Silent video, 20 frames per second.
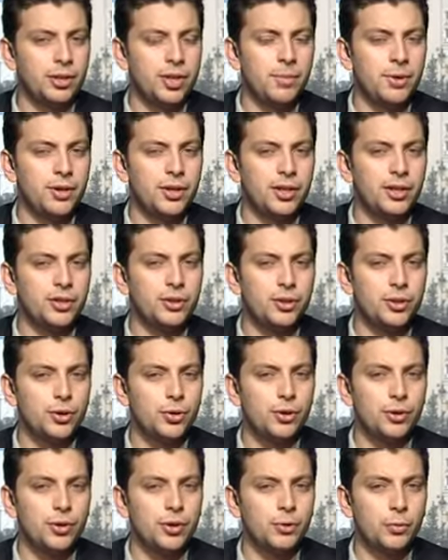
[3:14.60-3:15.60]
American
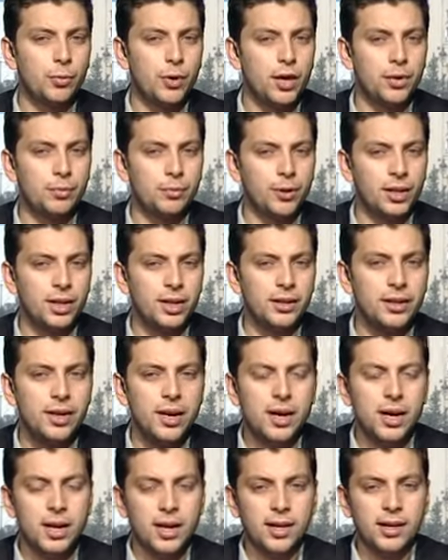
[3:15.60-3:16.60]
drone or airplane
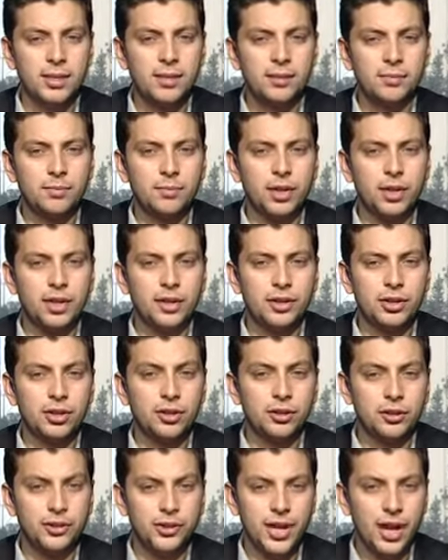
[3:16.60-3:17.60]
is
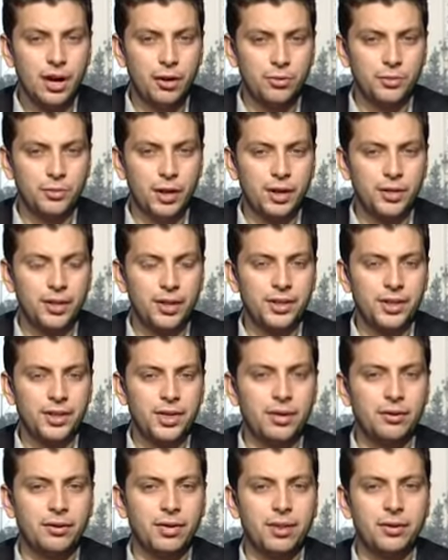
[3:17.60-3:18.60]
shot down by these
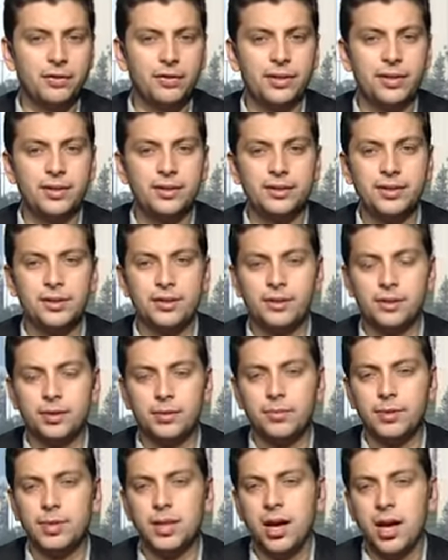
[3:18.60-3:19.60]
aerial defense
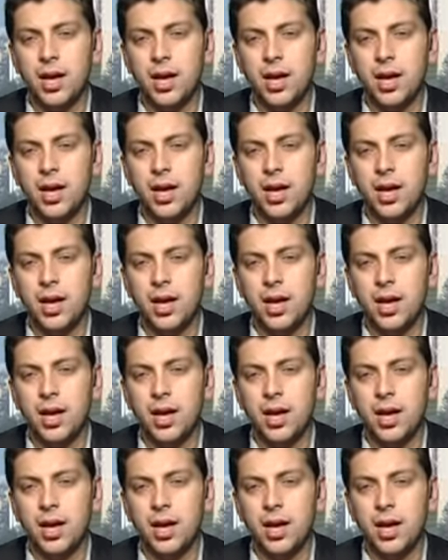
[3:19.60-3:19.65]
systems.